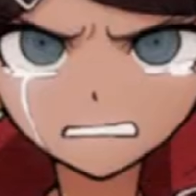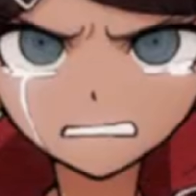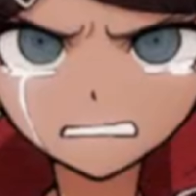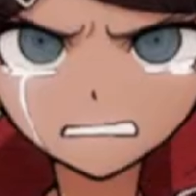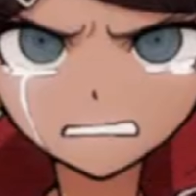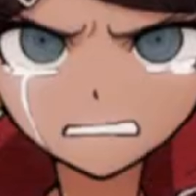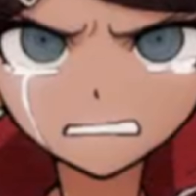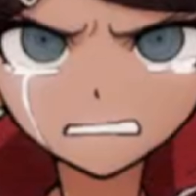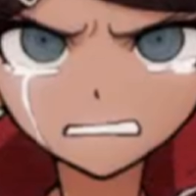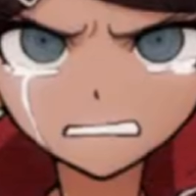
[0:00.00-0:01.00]

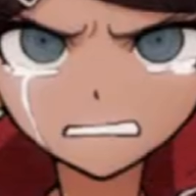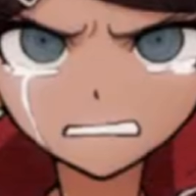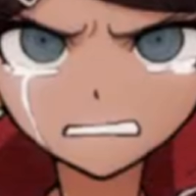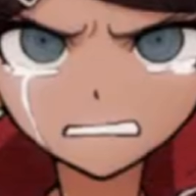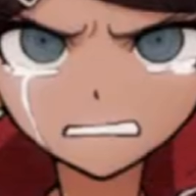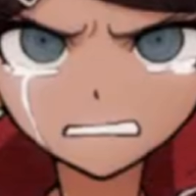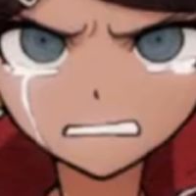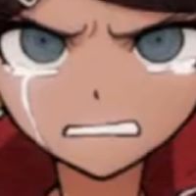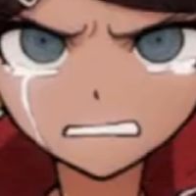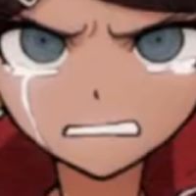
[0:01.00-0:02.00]

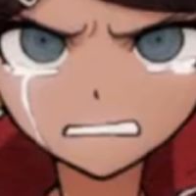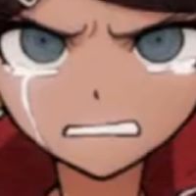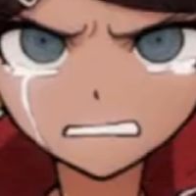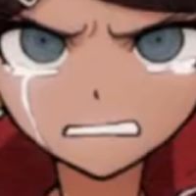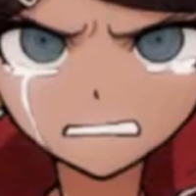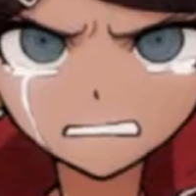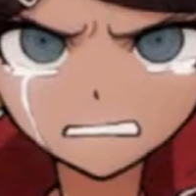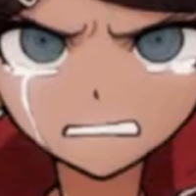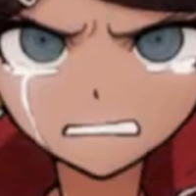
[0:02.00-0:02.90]
(silent)